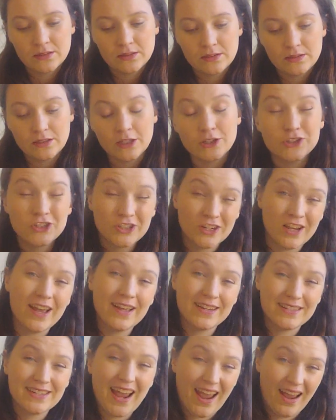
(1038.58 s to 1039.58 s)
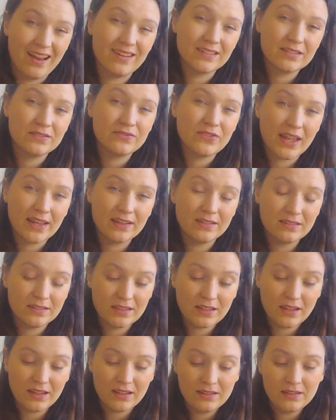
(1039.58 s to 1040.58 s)
The church has failed
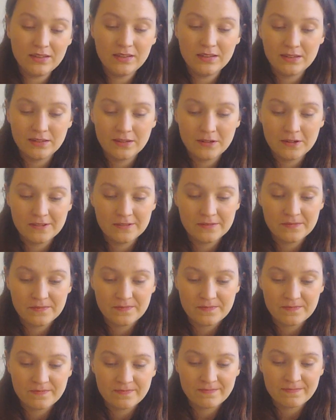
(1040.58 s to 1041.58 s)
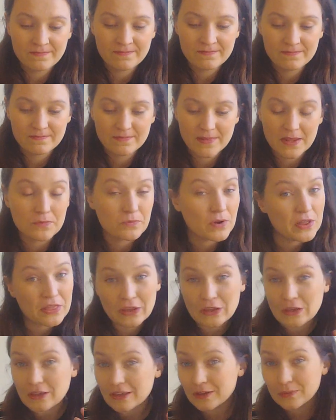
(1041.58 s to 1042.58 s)
you. And whether
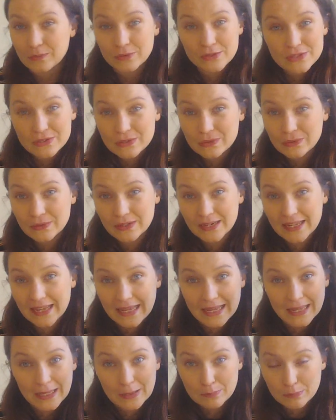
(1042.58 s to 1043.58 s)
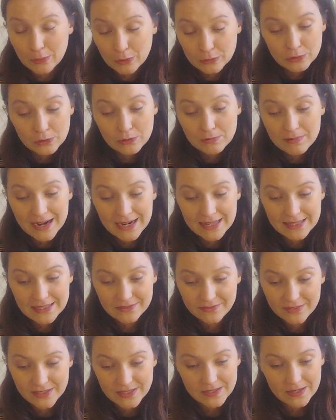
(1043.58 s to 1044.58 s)
you want to call it moral
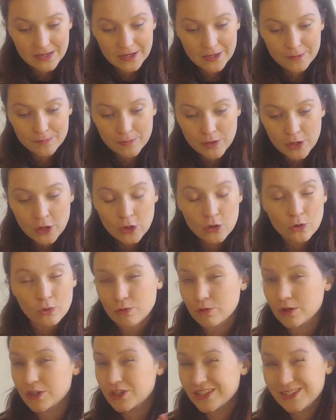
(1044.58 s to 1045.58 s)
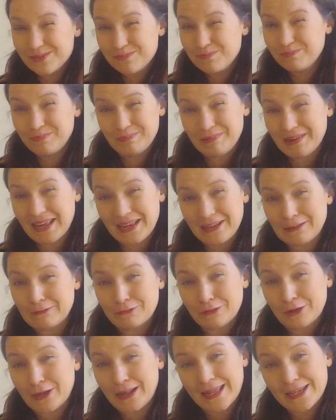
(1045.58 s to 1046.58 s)
relativism or just plain
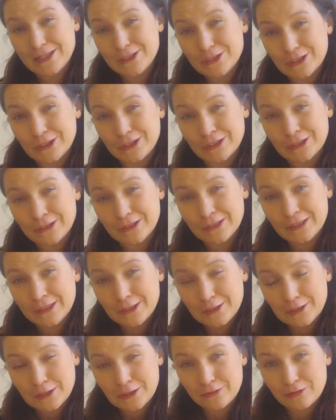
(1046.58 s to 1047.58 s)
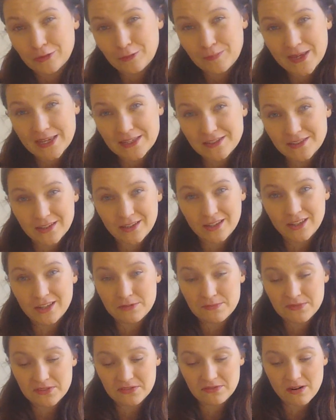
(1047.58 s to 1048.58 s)
violation of your basic
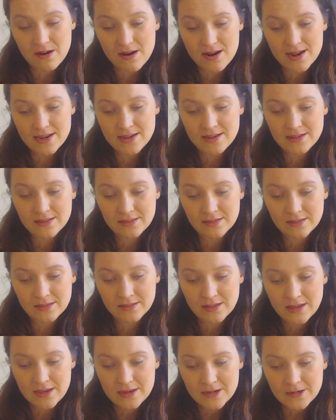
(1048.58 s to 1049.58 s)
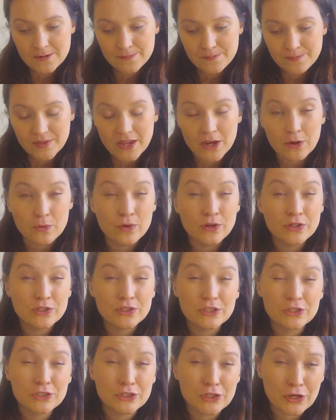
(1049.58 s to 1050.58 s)
human rights, I want
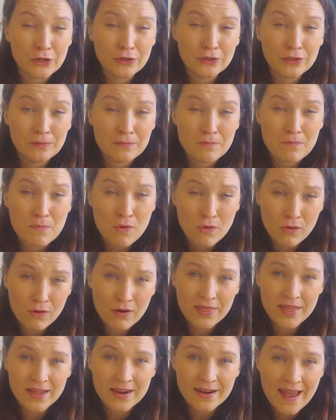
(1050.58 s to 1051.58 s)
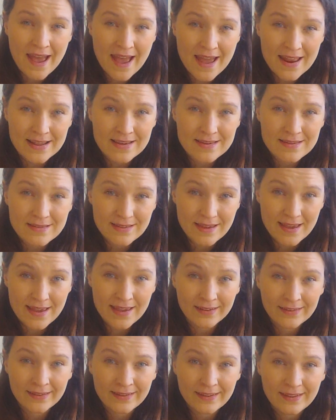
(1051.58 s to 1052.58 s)
to show you more than
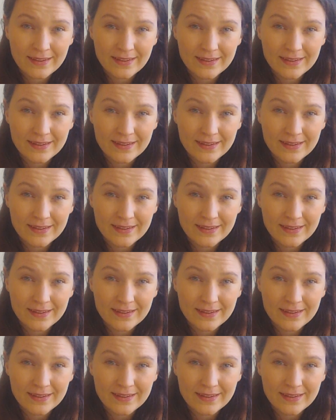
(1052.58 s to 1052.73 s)
anything